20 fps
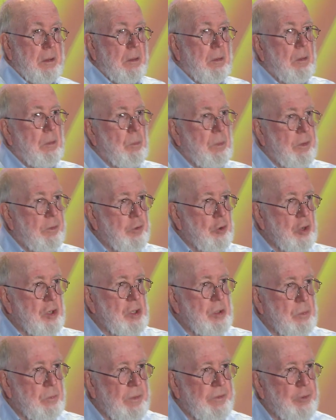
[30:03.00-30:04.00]
When
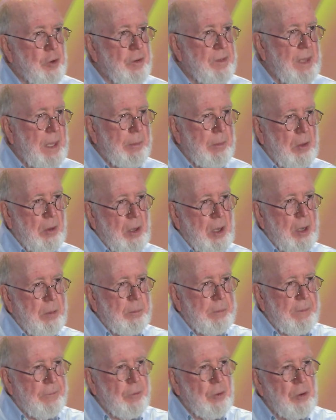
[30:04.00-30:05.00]
search first came along,
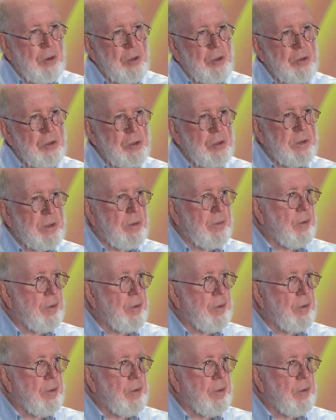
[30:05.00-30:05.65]
before Google, there was